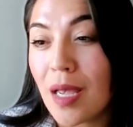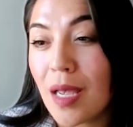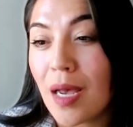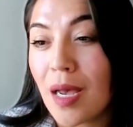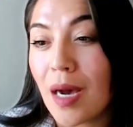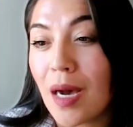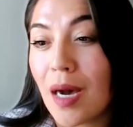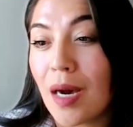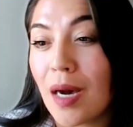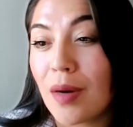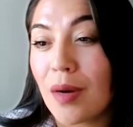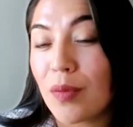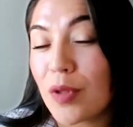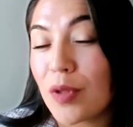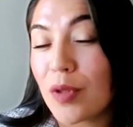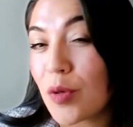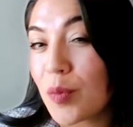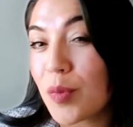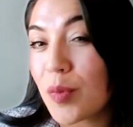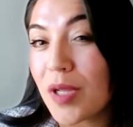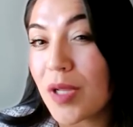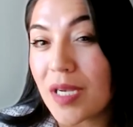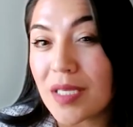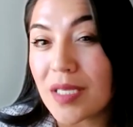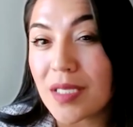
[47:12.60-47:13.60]
when they're
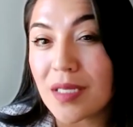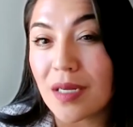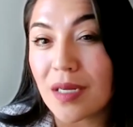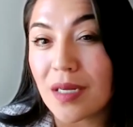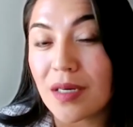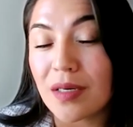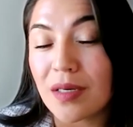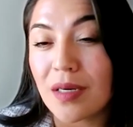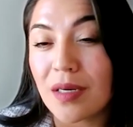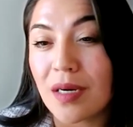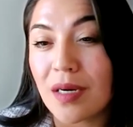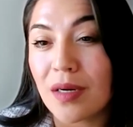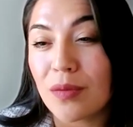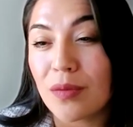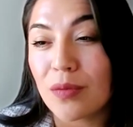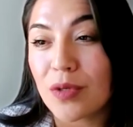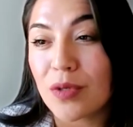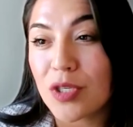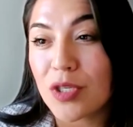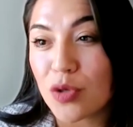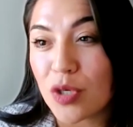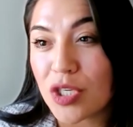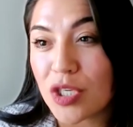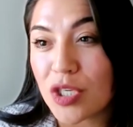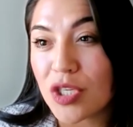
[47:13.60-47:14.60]
placed on a
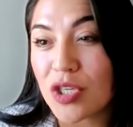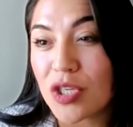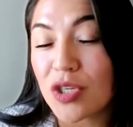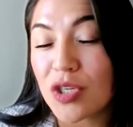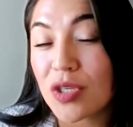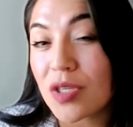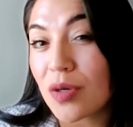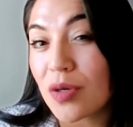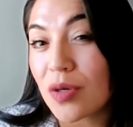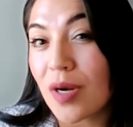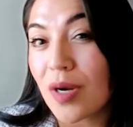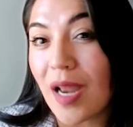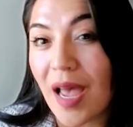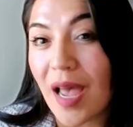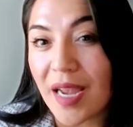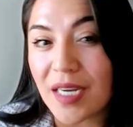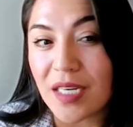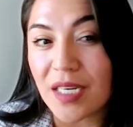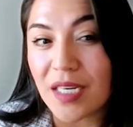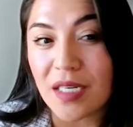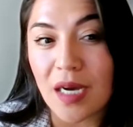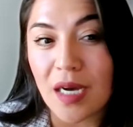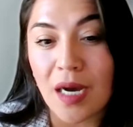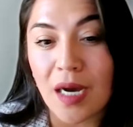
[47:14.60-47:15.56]
restrictions or light